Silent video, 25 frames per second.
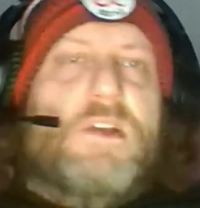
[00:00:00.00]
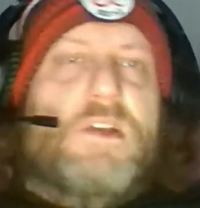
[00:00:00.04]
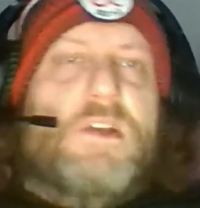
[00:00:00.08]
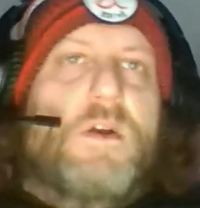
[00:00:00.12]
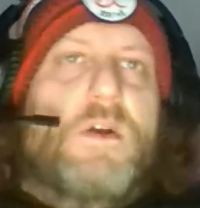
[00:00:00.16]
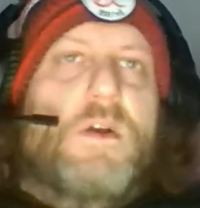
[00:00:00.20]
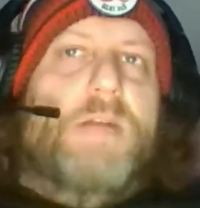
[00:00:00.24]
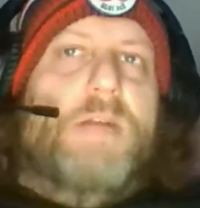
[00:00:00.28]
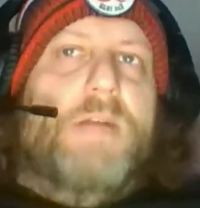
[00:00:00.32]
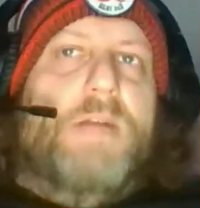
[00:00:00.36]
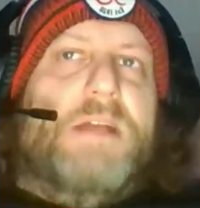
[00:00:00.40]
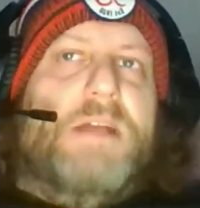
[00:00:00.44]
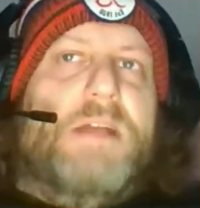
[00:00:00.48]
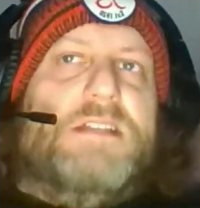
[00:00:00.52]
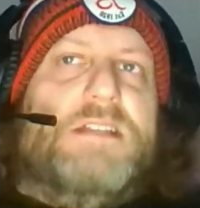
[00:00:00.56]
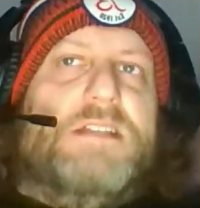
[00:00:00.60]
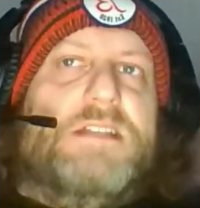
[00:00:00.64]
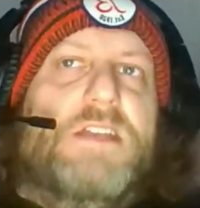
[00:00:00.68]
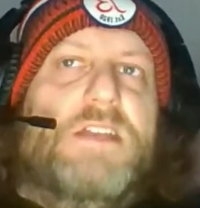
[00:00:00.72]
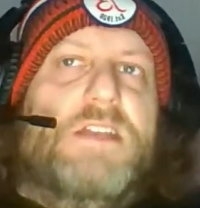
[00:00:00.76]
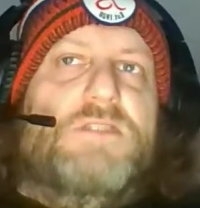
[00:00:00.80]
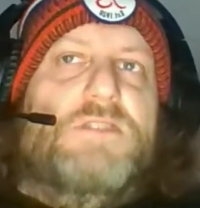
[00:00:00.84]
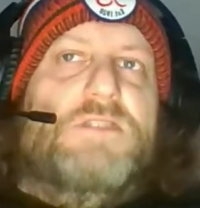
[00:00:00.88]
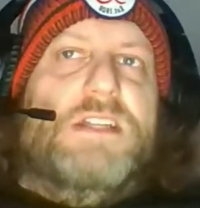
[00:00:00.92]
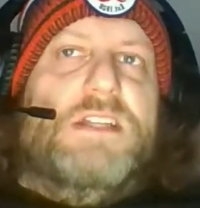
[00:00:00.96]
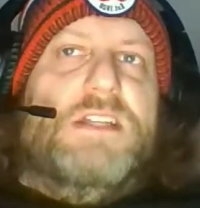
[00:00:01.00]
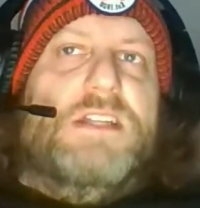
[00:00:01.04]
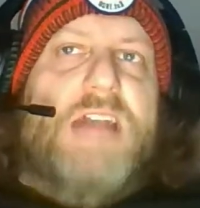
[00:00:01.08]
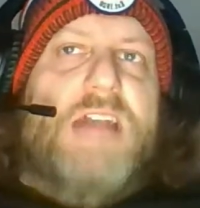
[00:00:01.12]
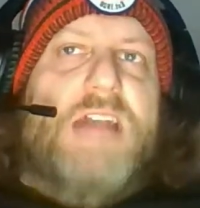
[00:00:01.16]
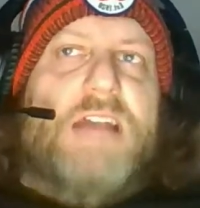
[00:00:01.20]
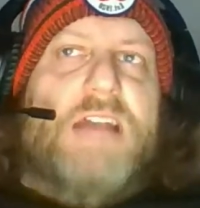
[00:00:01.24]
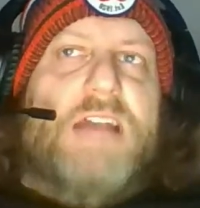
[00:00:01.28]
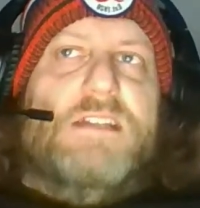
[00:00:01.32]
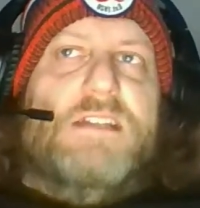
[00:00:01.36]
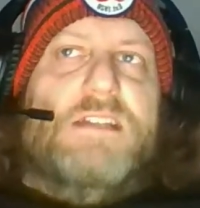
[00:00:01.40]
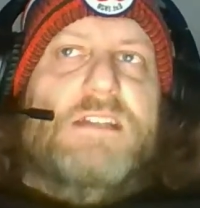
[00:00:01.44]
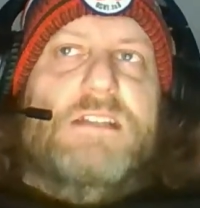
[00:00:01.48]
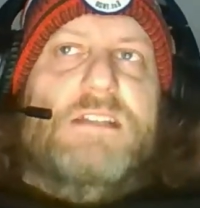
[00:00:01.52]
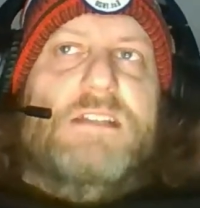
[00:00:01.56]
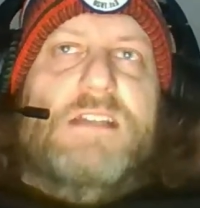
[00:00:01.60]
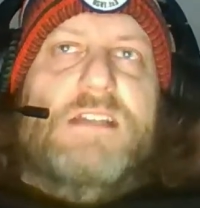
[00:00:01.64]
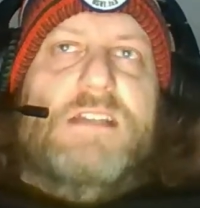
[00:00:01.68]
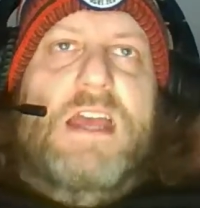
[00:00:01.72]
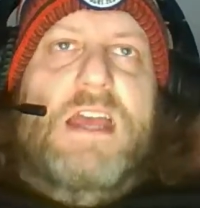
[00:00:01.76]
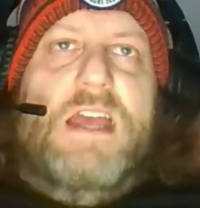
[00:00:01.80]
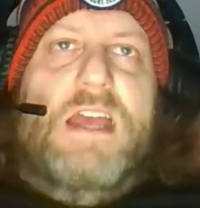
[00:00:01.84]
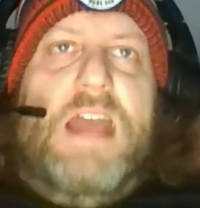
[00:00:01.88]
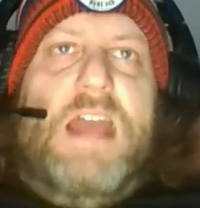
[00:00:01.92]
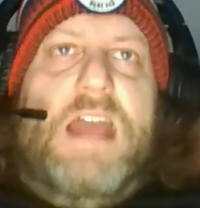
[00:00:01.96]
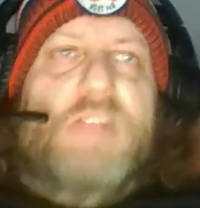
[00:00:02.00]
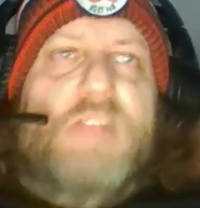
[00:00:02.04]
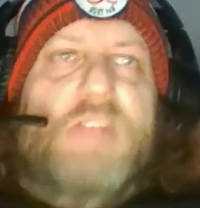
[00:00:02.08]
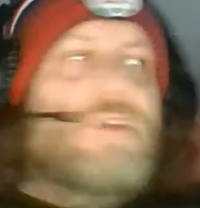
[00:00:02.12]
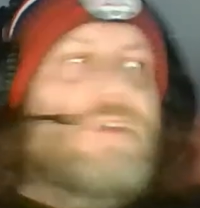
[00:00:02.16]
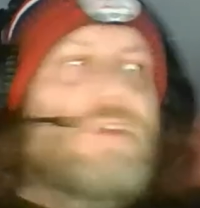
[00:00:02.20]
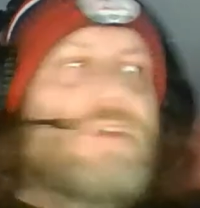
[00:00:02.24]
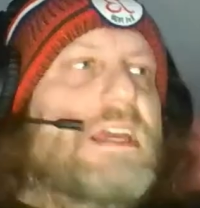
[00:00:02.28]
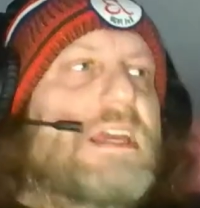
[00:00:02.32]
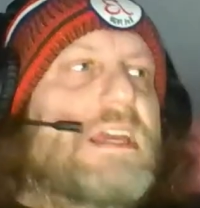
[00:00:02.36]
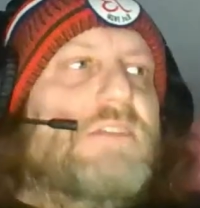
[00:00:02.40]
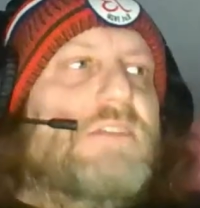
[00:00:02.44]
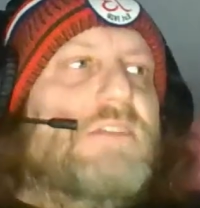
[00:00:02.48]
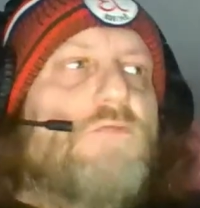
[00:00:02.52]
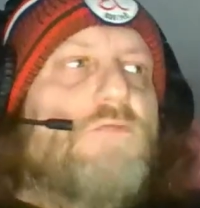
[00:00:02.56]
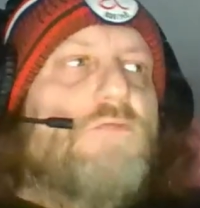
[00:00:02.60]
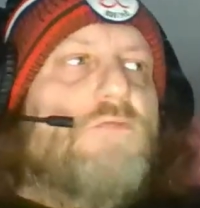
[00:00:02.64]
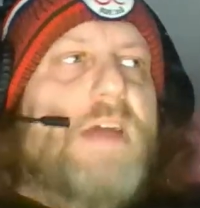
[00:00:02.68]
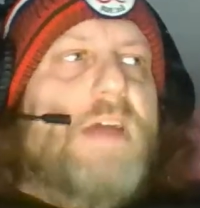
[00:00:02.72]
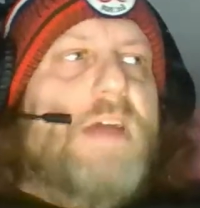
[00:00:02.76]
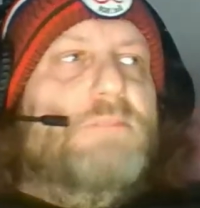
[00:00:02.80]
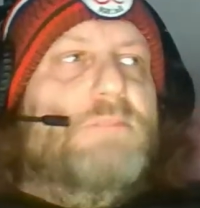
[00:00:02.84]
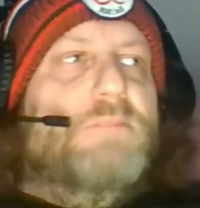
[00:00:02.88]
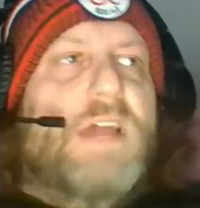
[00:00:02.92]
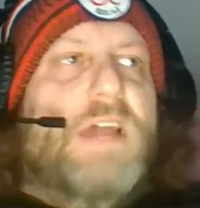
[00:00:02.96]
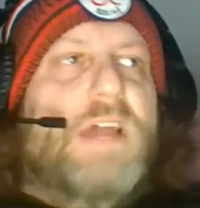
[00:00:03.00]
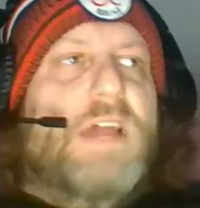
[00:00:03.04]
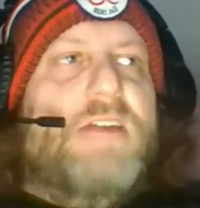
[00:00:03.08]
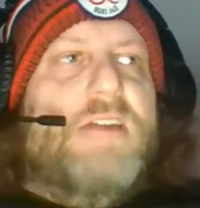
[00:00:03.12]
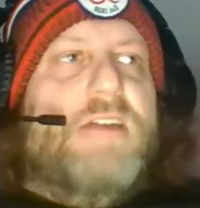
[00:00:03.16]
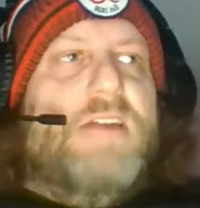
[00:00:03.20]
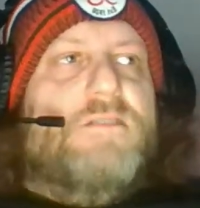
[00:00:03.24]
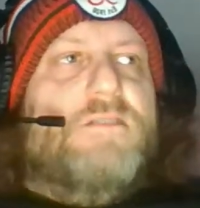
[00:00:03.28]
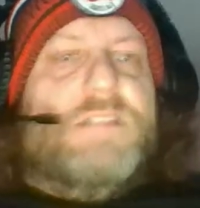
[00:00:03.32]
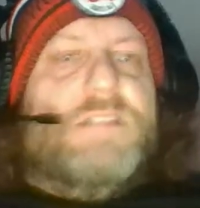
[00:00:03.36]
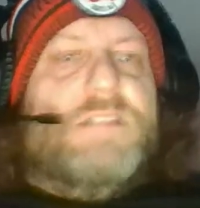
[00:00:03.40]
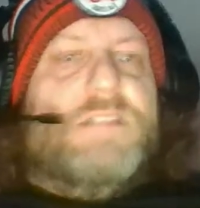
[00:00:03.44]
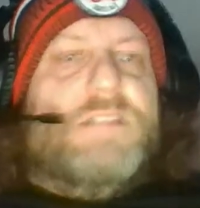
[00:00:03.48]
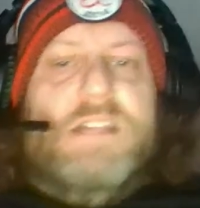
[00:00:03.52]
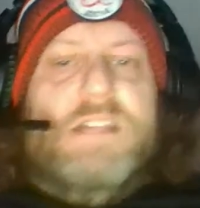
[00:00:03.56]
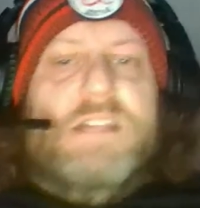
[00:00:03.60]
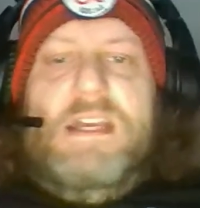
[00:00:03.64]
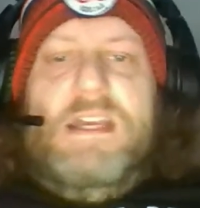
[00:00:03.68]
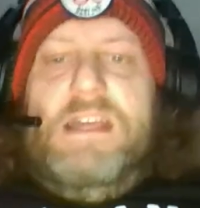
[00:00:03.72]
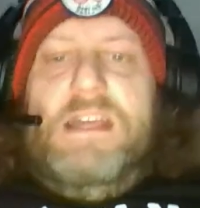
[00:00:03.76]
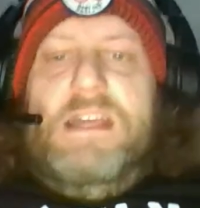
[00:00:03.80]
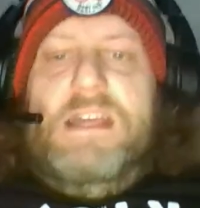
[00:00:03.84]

going up against the Houston Texans, and you could get the right players,